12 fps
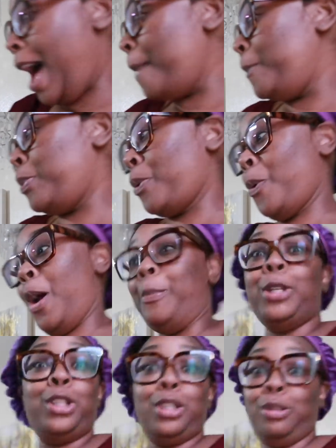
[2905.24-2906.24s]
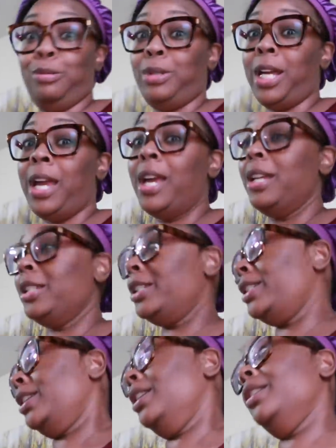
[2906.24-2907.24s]
I promise you.
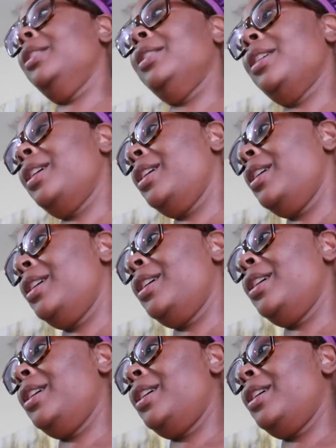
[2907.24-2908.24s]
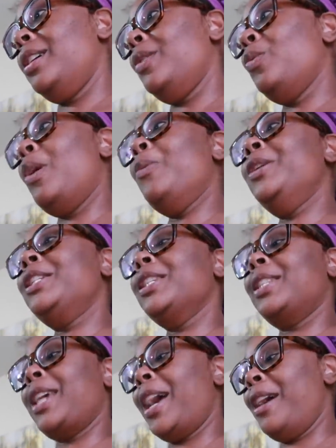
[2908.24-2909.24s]
Should. Where we
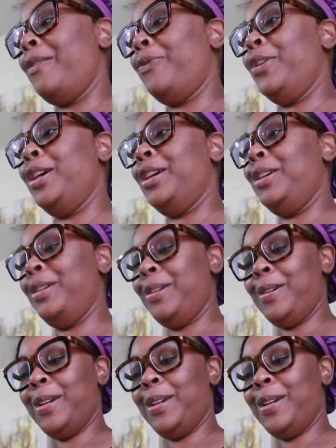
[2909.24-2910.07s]
just came from.